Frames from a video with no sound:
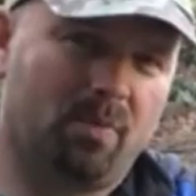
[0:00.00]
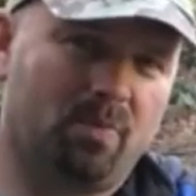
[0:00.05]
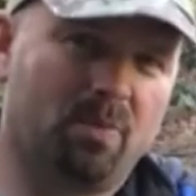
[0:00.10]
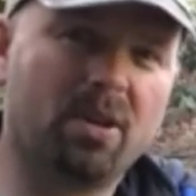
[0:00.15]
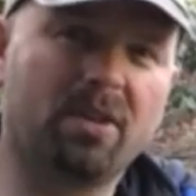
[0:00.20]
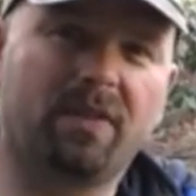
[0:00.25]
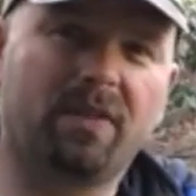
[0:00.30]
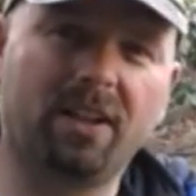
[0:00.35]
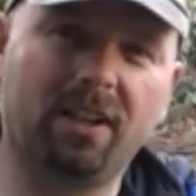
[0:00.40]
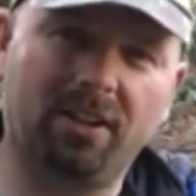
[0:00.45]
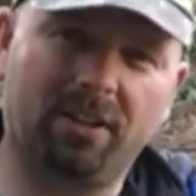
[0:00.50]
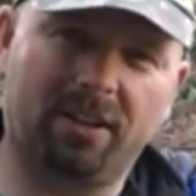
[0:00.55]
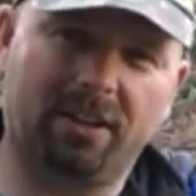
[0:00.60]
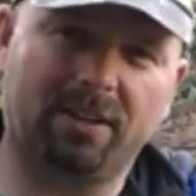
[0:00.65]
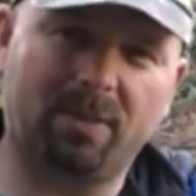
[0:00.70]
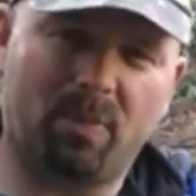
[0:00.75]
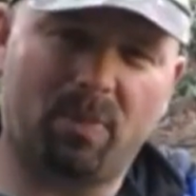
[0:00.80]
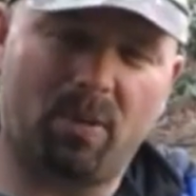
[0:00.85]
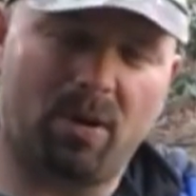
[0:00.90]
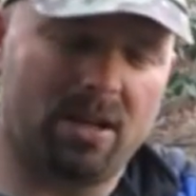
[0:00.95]
But if you look
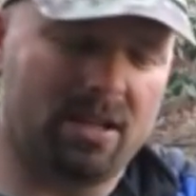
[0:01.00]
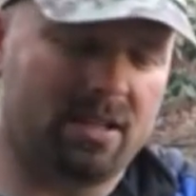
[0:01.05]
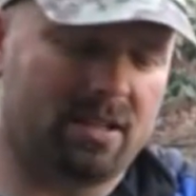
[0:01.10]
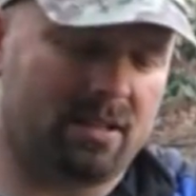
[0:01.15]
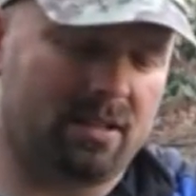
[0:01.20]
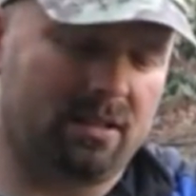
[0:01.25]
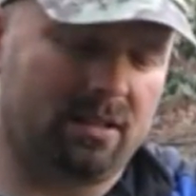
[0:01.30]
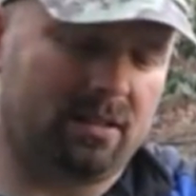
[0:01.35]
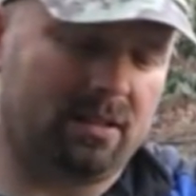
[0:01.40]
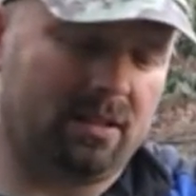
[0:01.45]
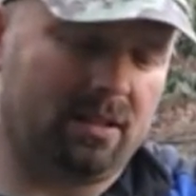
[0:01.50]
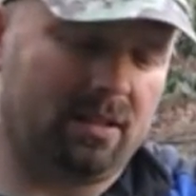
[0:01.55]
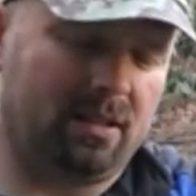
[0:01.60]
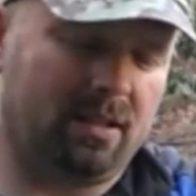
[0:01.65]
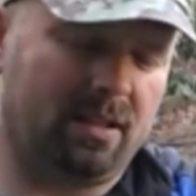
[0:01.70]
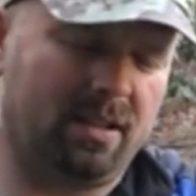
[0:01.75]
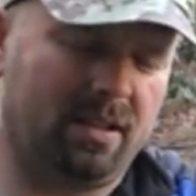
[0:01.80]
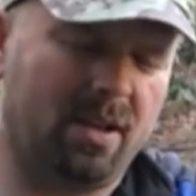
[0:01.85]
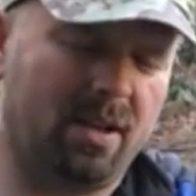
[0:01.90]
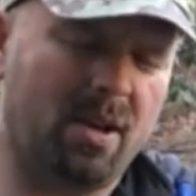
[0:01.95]
at the price that
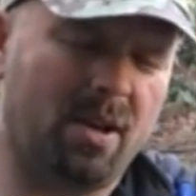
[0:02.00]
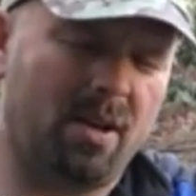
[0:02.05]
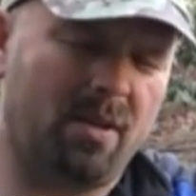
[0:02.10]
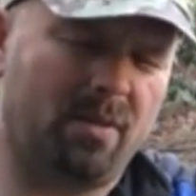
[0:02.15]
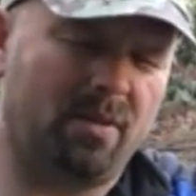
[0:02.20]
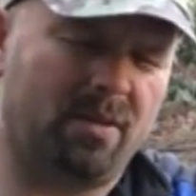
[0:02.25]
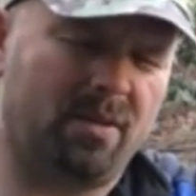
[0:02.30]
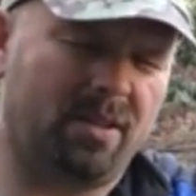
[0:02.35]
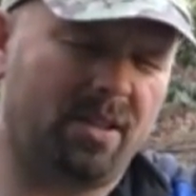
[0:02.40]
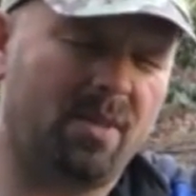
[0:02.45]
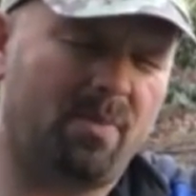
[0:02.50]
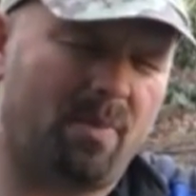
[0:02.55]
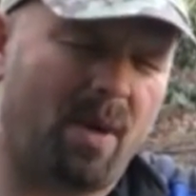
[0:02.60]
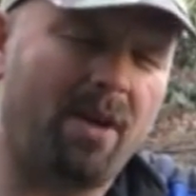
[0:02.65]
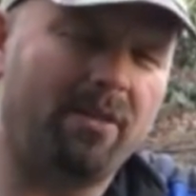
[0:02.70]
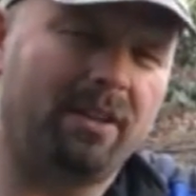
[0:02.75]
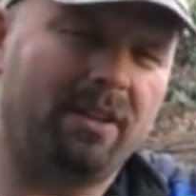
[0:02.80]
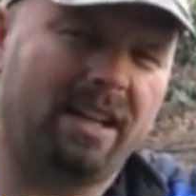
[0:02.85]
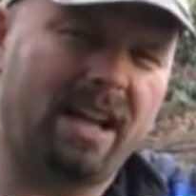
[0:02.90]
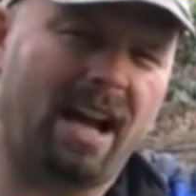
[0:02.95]
they, they
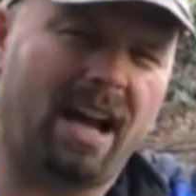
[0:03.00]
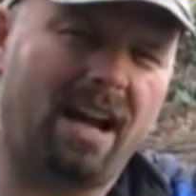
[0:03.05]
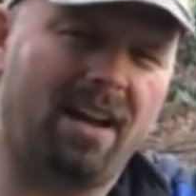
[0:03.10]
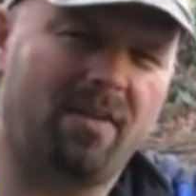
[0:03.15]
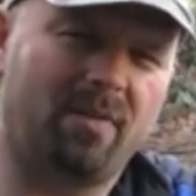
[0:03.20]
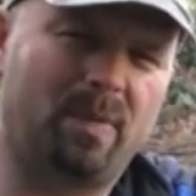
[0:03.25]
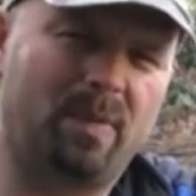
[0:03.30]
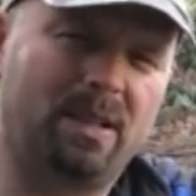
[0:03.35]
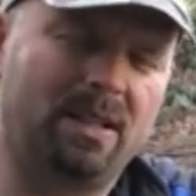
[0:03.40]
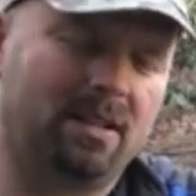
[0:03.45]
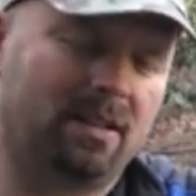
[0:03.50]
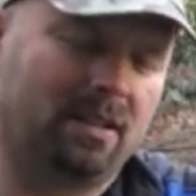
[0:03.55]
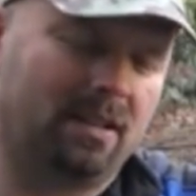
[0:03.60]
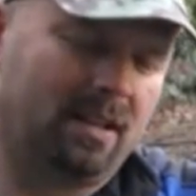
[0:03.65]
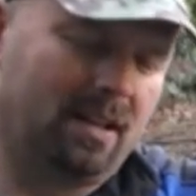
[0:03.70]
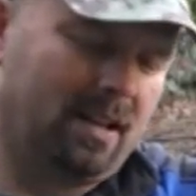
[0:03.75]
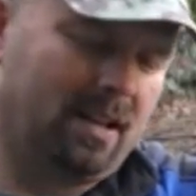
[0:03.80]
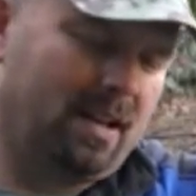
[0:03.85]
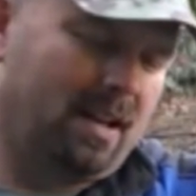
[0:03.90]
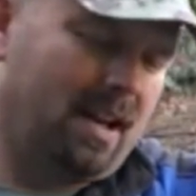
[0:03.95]
apparently have been
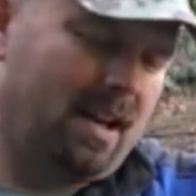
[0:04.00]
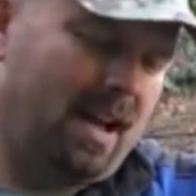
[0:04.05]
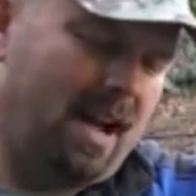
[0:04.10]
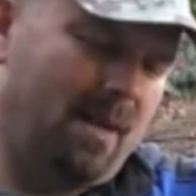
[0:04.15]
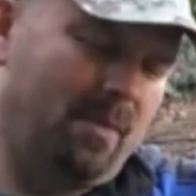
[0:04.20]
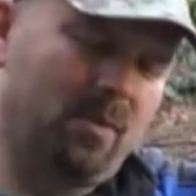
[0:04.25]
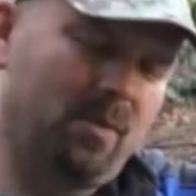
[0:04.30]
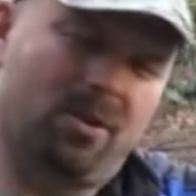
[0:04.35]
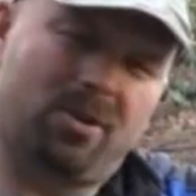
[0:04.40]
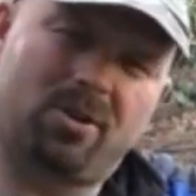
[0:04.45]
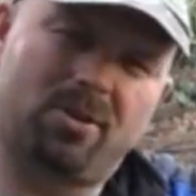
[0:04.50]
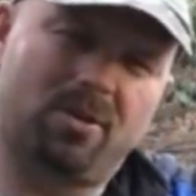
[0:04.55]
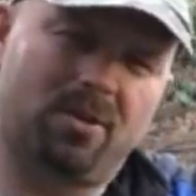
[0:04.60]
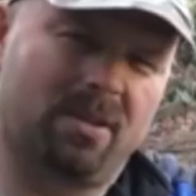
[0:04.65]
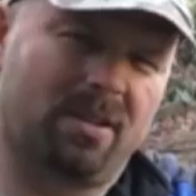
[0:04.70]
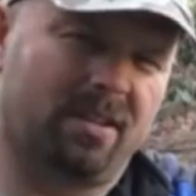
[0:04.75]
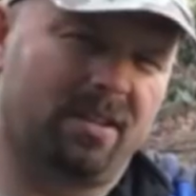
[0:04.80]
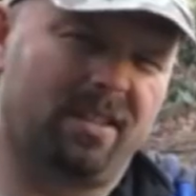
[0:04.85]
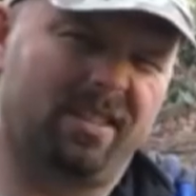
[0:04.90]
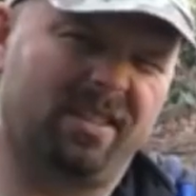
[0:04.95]
I'm not
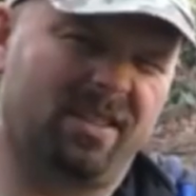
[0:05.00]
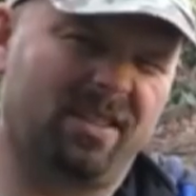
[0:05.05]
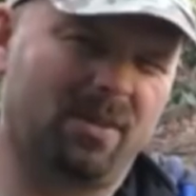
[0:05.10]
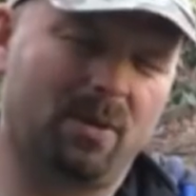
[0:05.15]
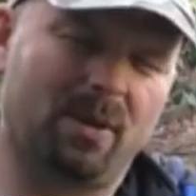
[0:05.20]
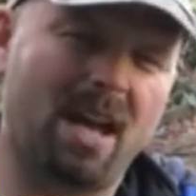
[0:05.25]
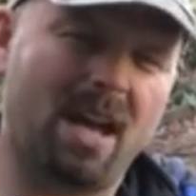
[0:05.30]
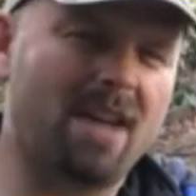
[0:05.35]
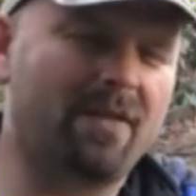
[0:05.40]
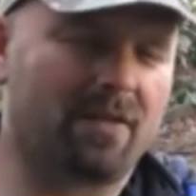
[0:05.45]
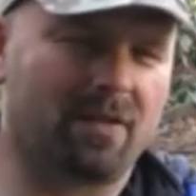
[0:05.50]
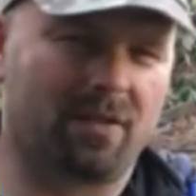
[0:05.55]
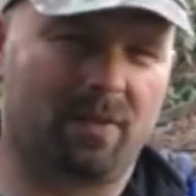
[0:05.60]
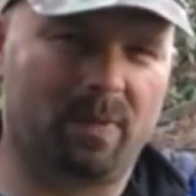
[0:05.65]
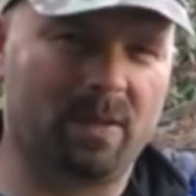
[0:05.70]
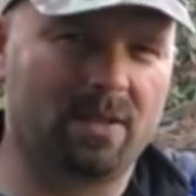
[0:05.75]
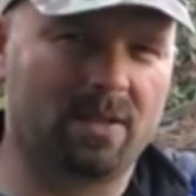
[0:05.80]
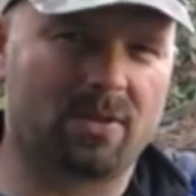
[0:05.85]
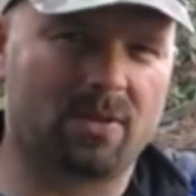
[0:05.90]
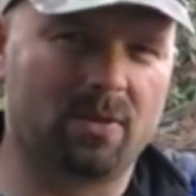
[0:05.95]
sure that they would ever have
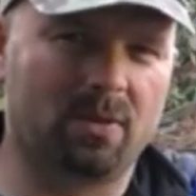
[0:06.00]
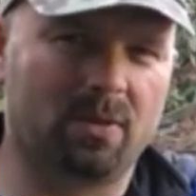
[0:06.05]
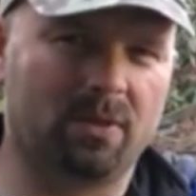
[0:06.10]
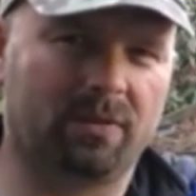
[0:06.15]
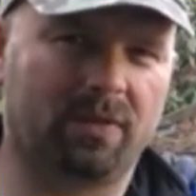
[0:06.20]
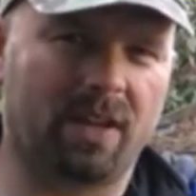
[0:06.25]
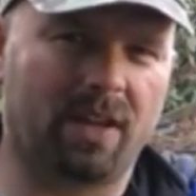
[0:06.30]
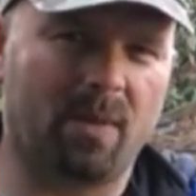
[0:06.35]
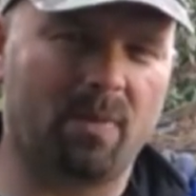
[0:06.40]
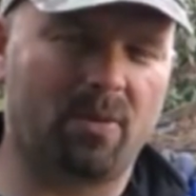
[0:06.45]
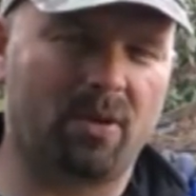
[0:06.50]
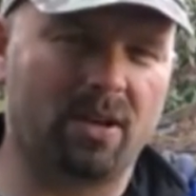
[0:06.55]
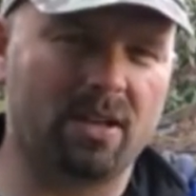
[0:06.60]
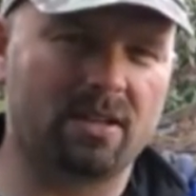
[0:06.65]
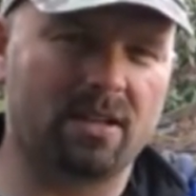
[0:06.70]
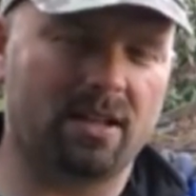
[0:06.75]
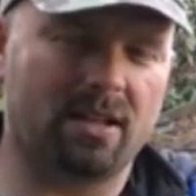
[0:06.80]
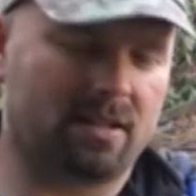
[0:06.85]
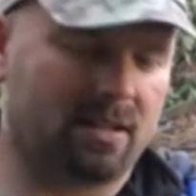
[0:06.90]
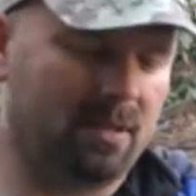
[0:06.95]
been sold for that
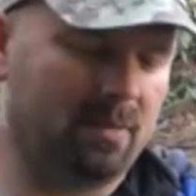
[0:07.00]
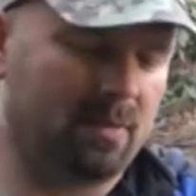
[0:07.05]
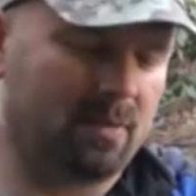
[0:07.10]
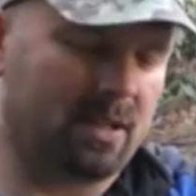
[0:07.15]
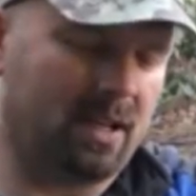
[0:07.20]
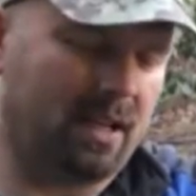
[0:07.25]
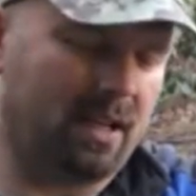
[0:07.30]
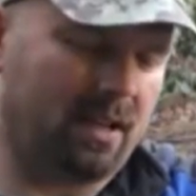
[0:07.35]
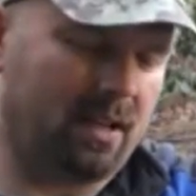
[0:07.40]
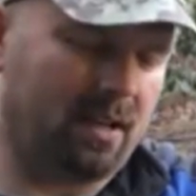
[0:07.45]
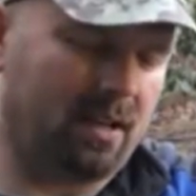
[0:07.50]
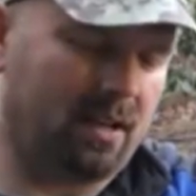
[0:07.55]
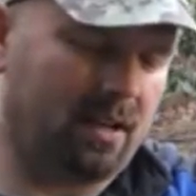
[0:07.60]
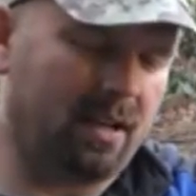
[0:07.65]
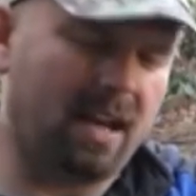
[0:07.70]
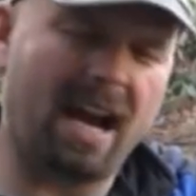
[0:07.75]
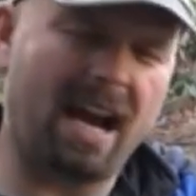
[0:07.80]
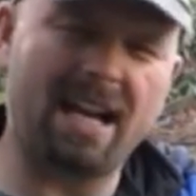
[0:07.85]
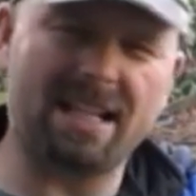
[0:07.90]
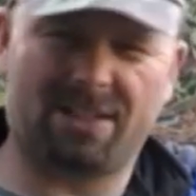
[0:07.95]
price. That seems like a,
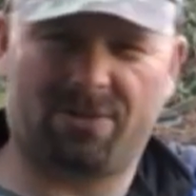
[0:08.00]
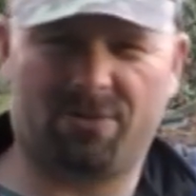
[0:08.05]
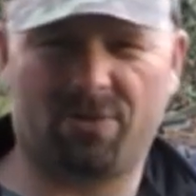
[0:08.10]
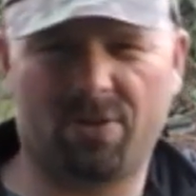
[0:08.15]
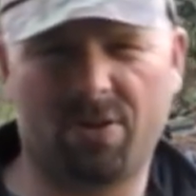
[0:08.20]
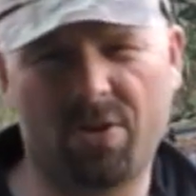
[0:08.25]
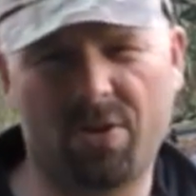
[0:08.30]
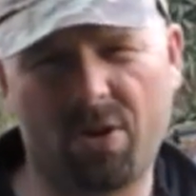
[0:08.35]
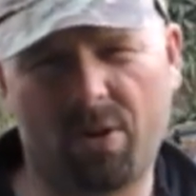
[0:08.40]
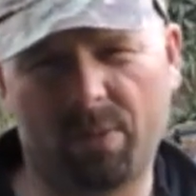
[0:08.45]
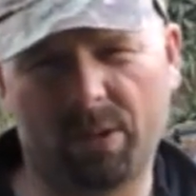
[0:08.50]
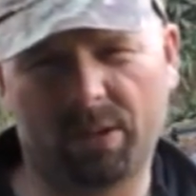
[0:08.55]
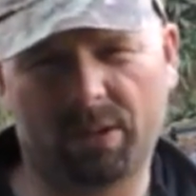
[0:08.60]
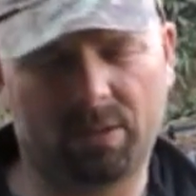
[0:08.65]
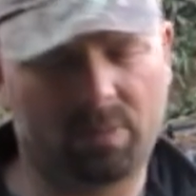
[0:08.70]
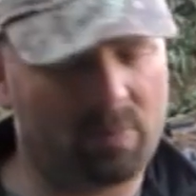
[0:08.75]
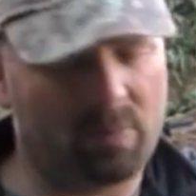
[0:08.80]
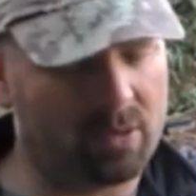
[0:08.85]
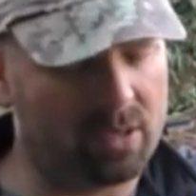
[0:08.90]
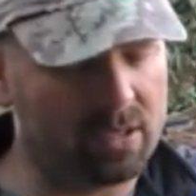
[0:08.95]
an
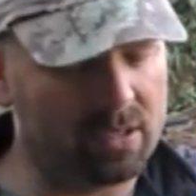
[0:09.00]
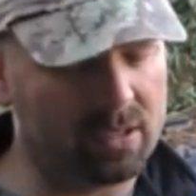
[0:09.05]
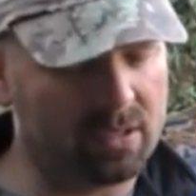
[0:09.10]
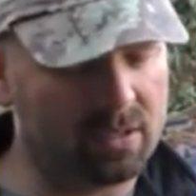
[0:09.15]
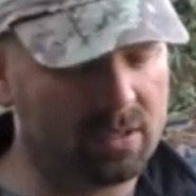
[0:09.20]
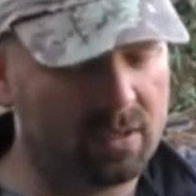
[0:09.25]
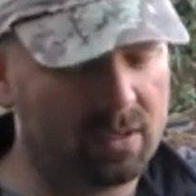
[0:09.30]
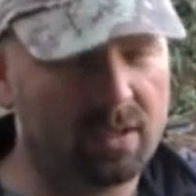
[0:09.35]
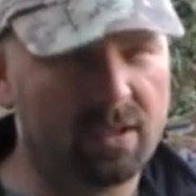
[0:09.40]
astronomical price.